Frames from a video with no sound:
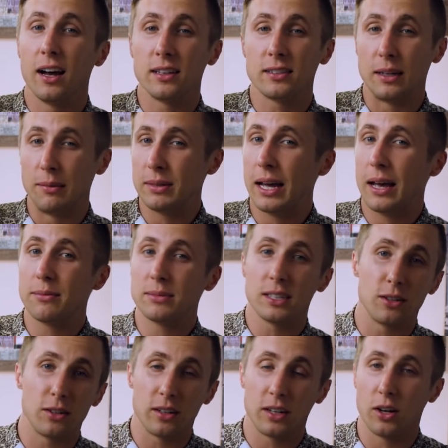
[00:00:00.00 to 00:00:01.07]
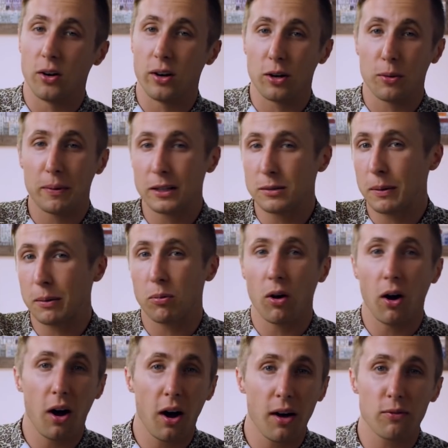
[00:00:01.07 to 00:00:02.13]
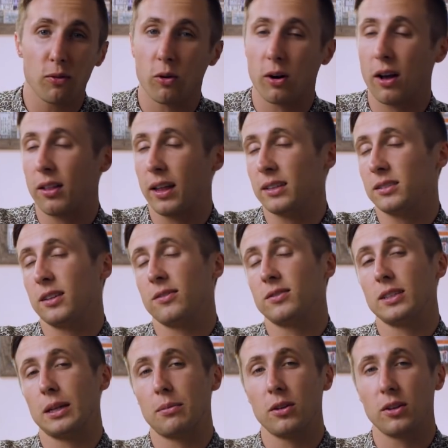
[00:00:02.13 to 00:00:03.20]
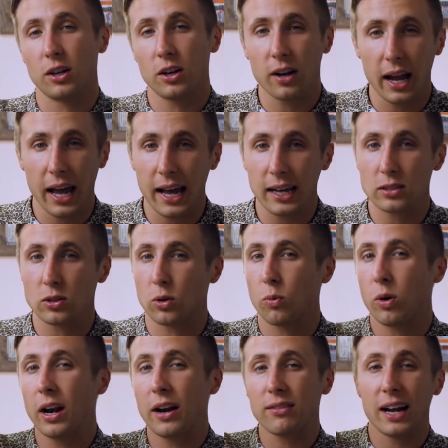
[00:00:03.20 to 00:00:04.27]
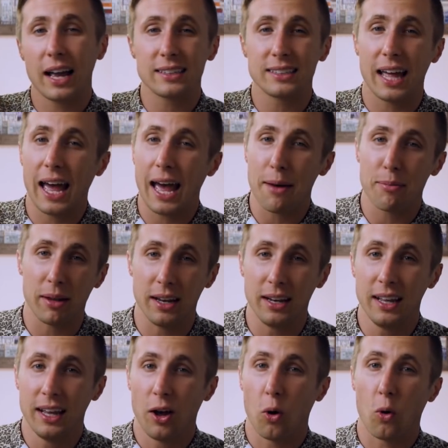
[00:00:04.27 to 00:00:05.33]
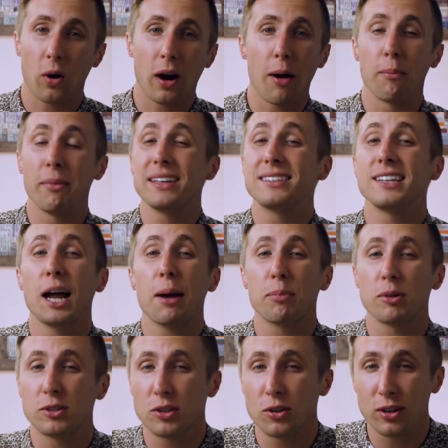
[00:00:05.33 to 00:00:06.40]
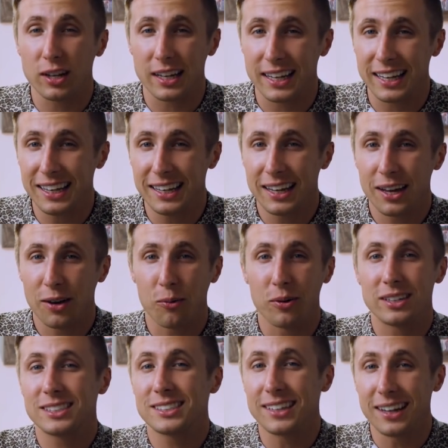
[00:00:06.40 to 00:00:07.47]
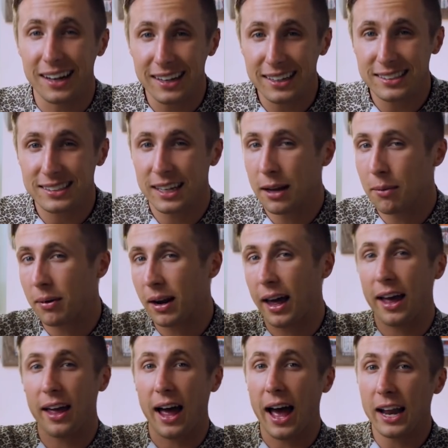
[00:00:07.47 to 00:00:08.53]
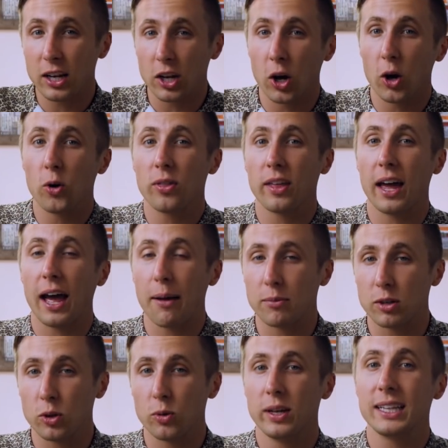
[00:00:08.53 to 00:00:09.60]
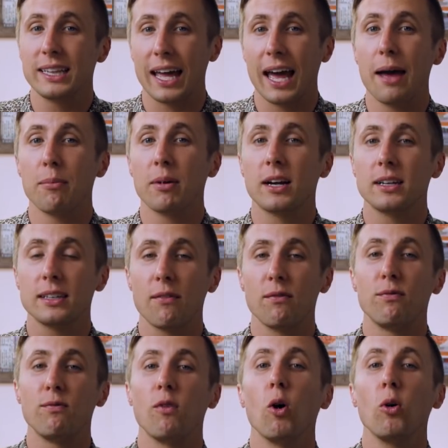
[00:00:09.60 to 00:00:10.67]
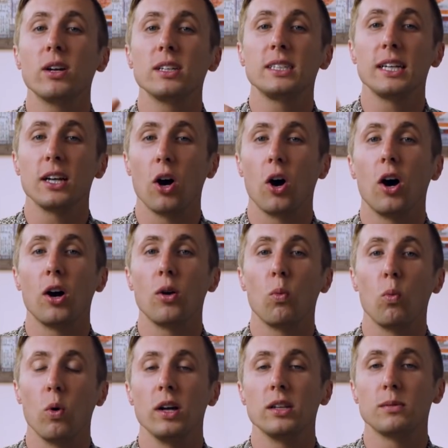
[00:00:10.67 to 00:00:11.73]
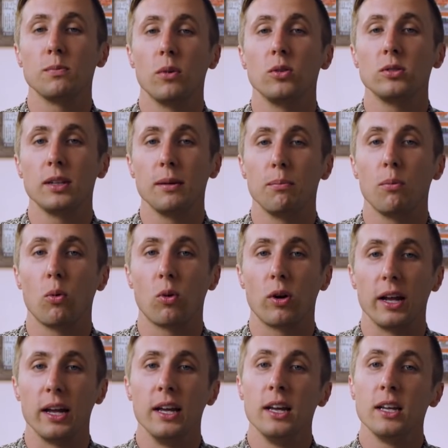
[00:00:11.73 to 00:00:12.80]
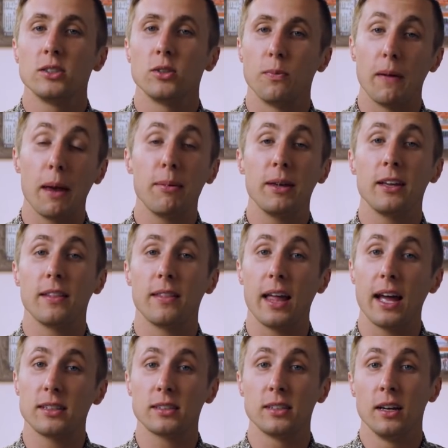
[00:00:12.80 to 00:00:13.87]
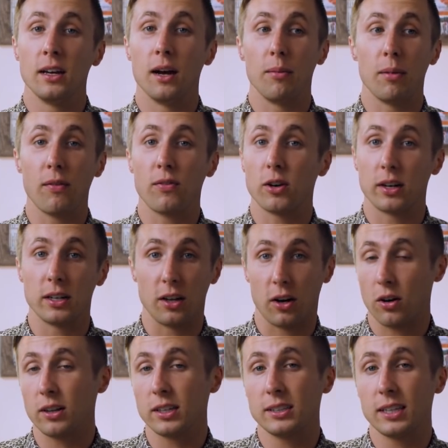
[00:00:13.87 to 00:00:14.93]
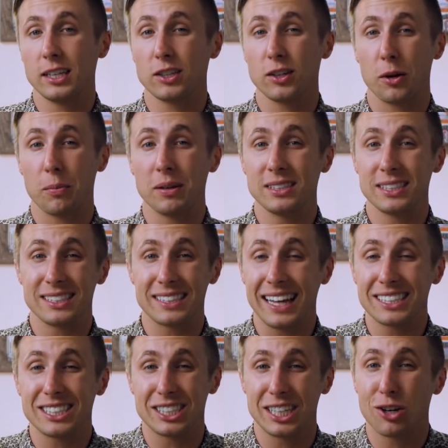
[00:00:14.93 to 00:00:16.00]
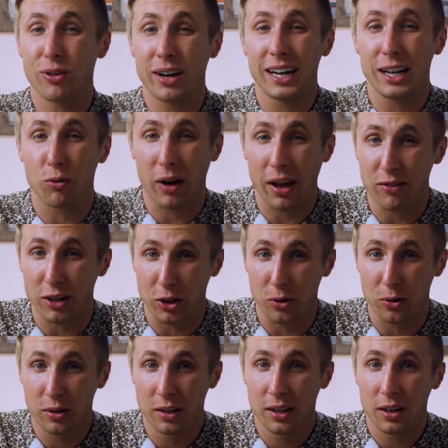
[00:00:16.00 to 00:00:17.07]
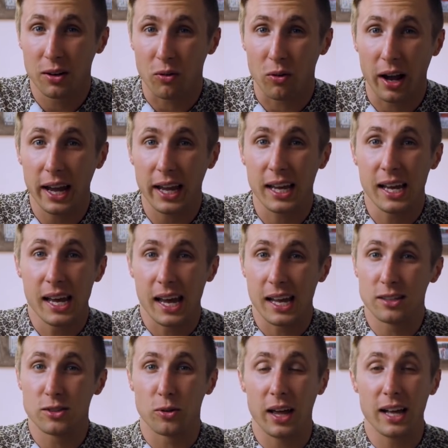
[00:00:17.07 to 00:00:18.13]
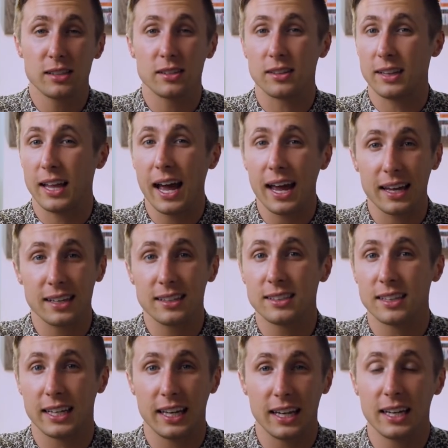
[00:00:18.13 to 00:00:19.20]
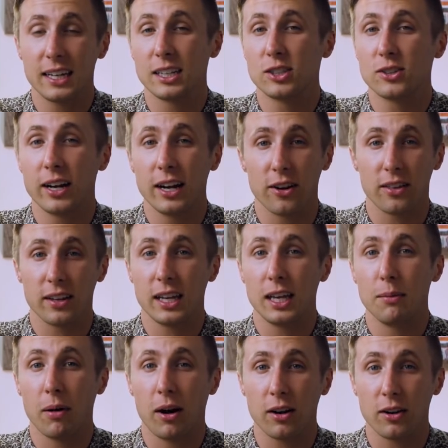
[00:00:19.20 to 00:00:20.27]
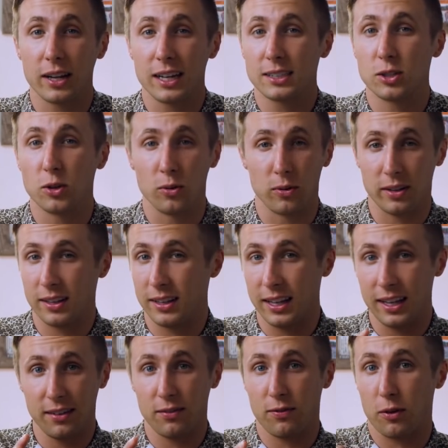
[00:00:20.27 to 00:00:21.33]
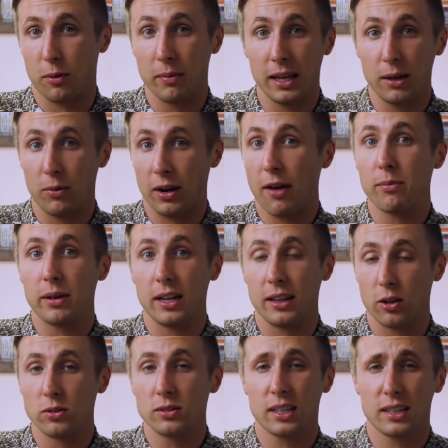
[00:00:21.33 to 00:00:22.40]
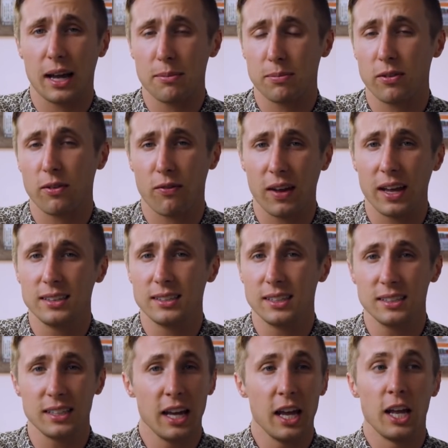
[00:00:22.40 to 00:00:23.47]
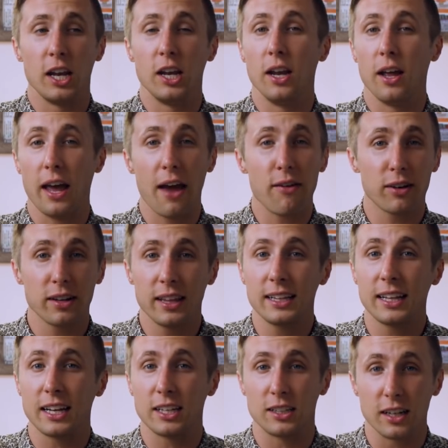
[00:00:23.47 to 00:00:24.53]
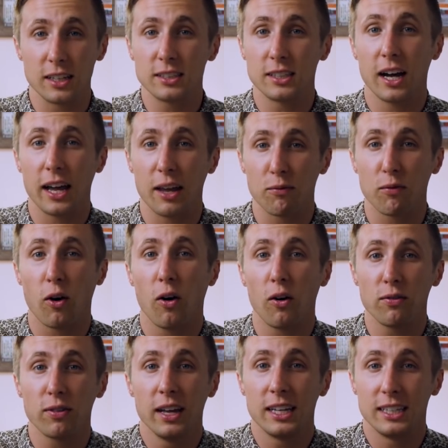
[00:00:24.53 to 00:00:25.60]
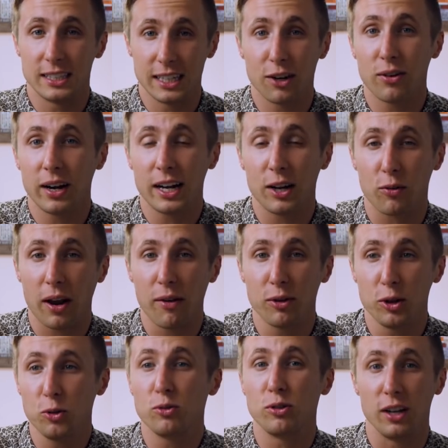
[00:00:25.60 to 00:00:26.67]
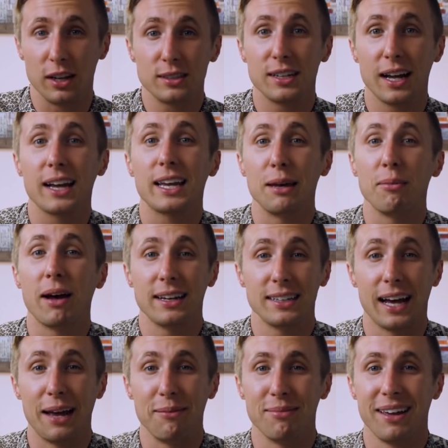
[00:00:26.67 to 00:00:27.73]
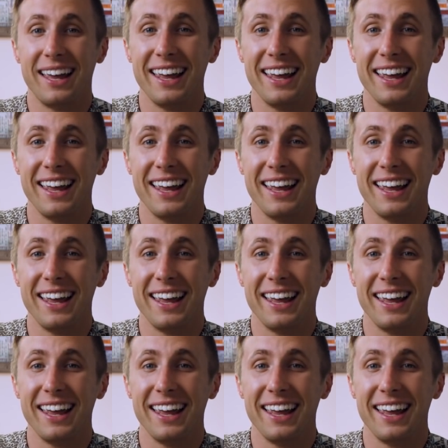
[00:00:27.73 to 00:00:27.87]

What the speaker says: Sometimes it'll piss people off, or I'll let stuff slip through the cracks, or whatever has to happen, or I'll miss an opportunity, which sucks. But I know that I'm doing that because I'm focusing on what's most important. So maybe that's, if you're in the early stage of your business, that's generating revenue. Right? And so that is the key constraint or the key bottleneck. So then for me, when I've been in those types of phases, everything that does not involve generating revenue does not get my time.